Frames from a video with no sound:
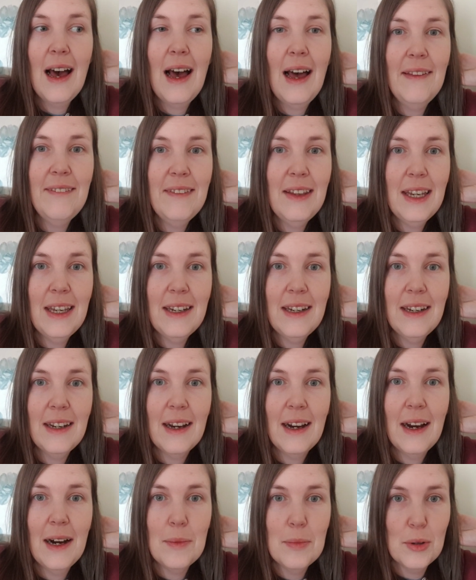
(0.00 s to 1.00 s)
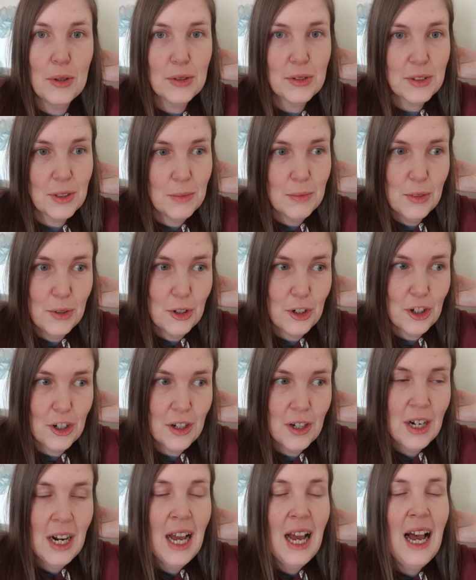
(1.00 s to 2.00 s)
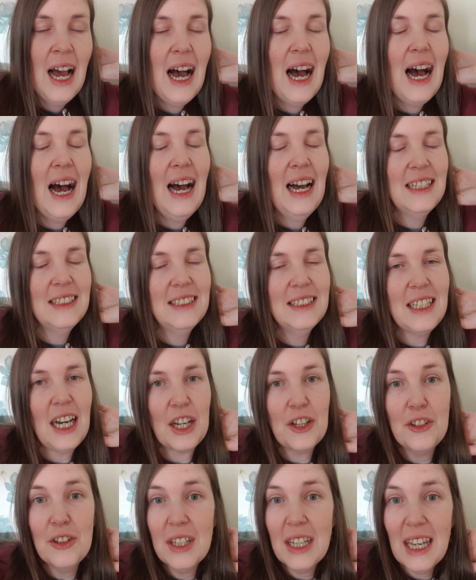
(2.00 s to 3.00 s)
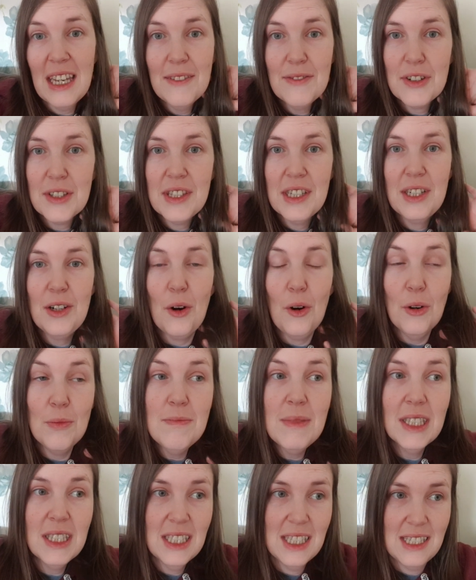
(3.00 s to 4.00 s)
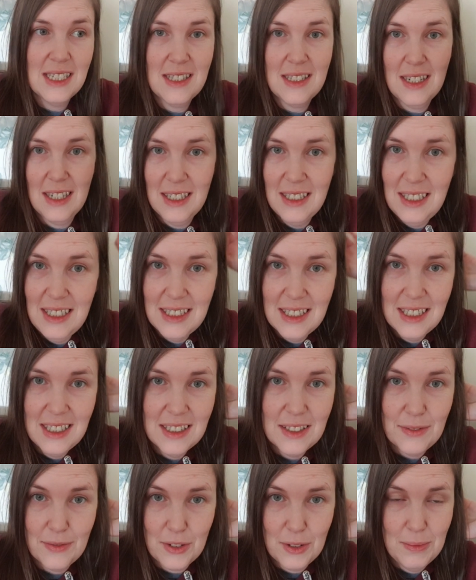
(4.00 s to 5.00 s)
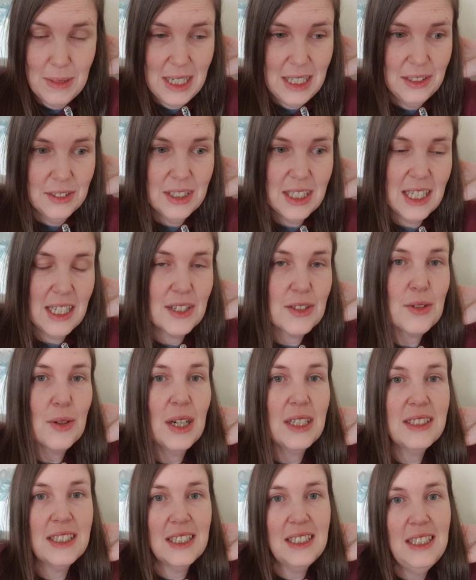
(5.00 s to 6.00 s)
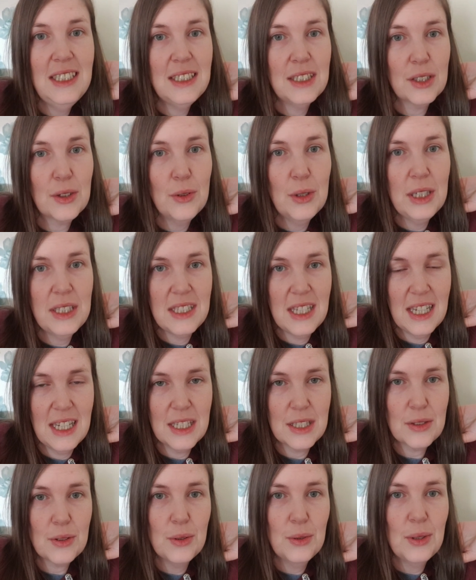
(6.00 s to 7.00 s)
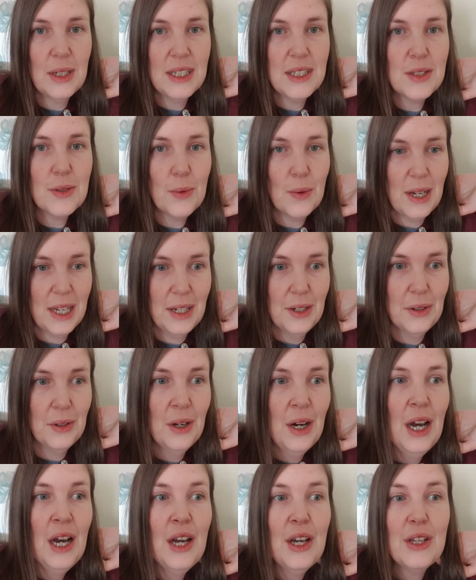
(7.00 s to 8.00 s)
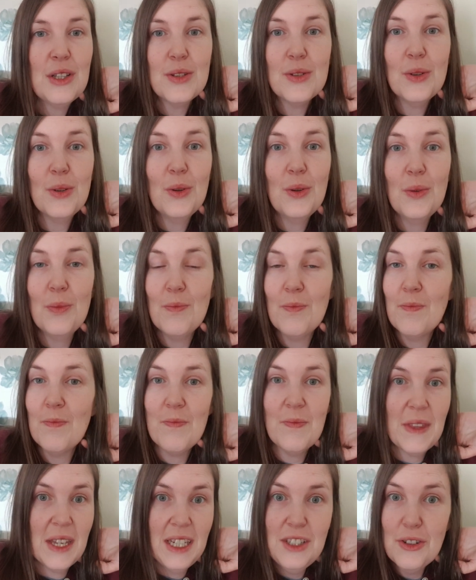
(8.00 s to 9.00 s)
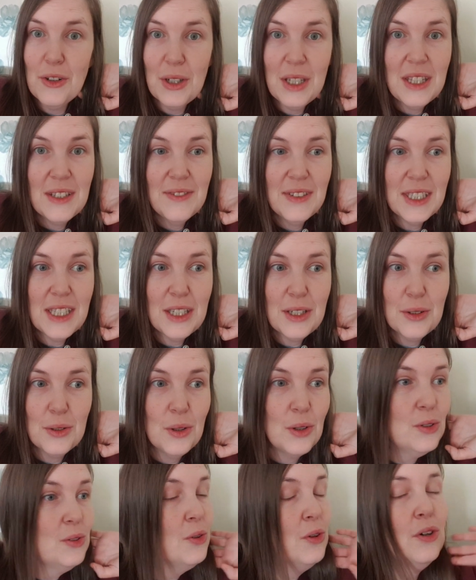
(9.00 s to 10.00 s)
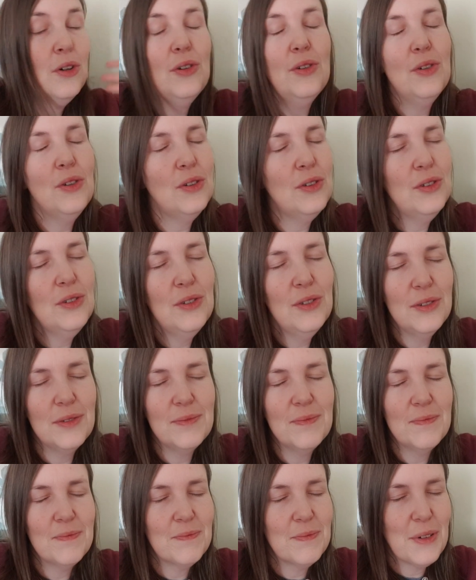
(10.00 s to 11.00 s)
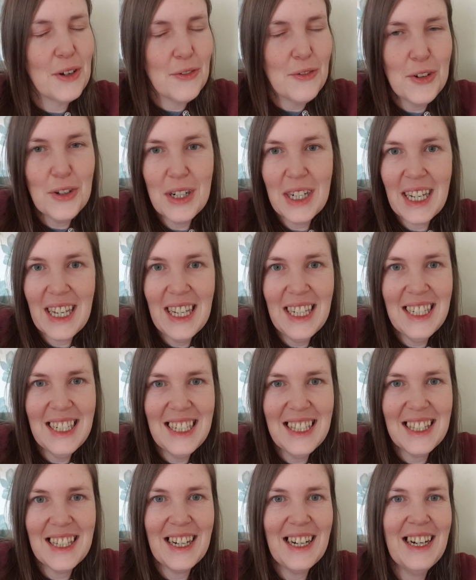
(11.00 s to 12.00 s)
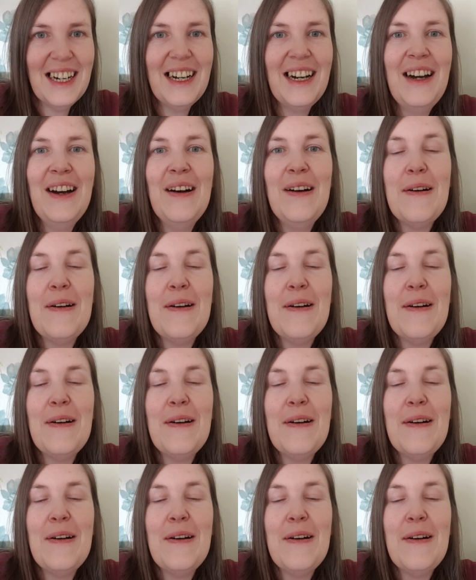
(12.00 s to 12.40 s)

and then I bought some more and I couldn't get everything on my list that I needed from Aldi, so I did need to go to Tesco as well. So enjoy the video. No, before I get into that,